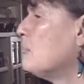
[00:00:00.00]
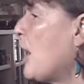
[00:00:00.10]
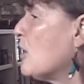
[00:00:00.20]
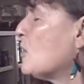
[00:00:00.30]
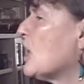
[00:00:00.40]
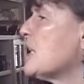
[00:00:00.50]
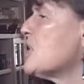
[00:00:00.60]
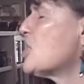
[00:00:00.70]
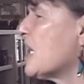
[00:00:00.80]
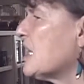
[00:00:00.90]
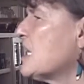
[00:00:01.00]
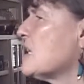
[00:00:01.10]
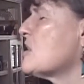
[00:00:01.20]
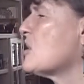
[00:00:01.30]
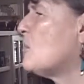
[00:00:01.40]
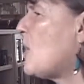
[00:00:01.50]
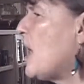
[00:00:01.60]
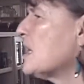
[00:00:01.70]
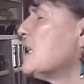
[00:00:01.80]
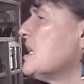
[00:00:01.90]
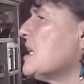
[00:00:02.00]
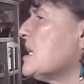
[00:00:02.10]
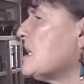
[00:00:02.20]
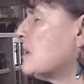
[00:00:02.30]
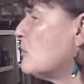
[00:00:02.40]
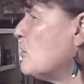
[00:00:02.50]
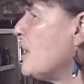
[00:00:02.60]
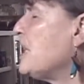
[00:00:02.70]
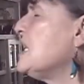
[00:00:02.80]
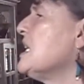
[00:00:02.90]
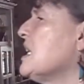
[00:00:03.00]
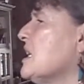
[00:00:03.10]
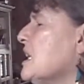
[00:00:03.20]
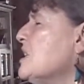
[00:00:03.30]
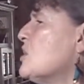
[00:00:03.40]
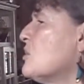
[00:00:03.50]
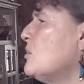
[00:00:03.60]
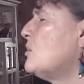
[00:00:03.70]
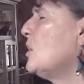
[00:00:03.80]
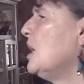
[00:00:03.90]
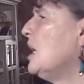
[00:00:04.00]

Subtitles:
Poland, Czechia, Slovakia, Romania into